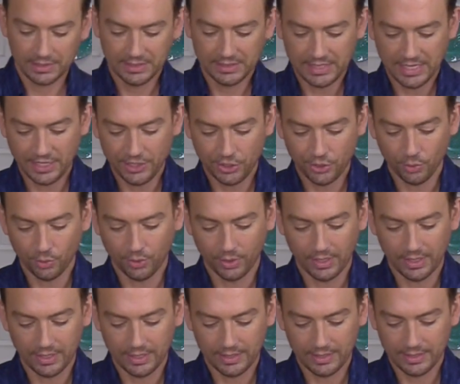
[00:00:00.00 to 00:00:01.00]
Take
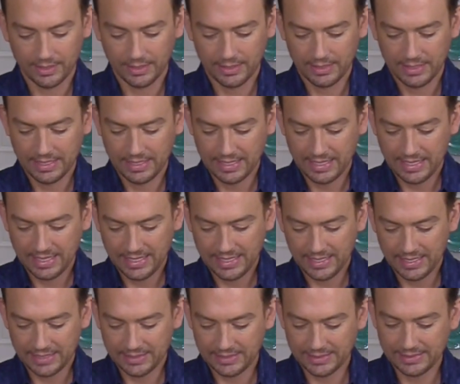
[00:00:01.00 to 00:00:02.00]
your
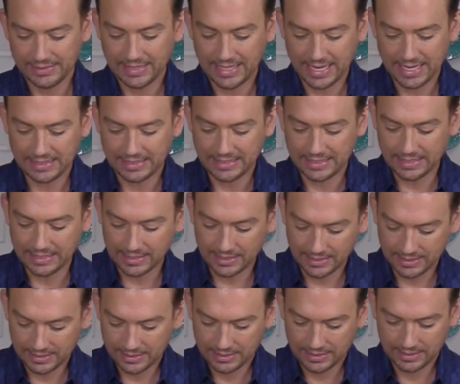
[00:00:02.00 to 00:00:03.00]
handy dandy
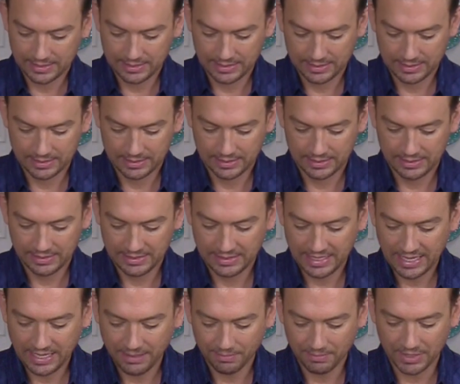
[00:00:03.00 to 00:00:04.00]

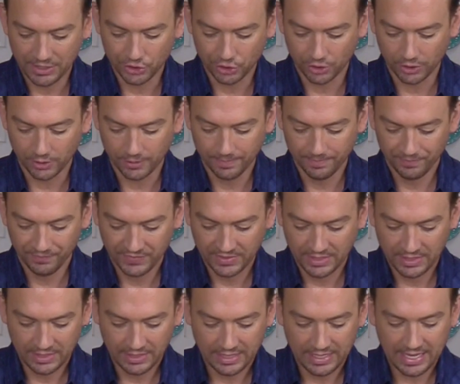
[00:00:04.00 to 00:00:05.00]
tape measure
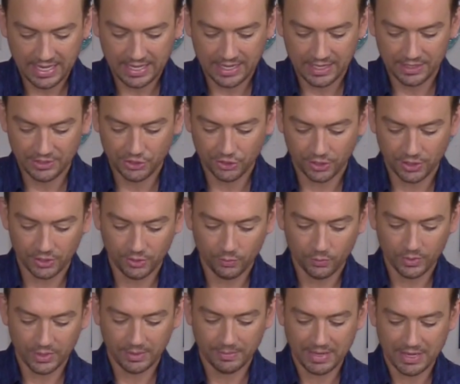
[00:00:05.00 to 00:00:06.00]
and you're going to
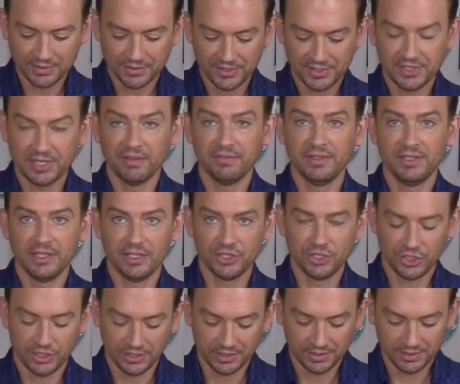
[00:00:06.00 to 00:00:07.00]
want about 7
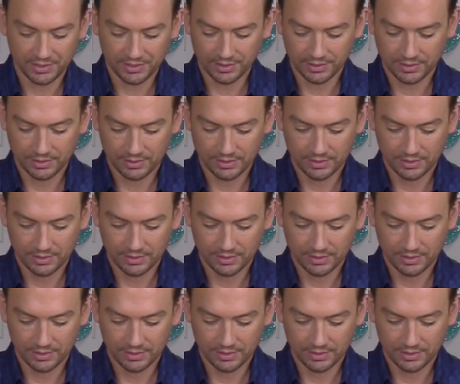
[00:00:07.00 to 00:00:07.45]
inches.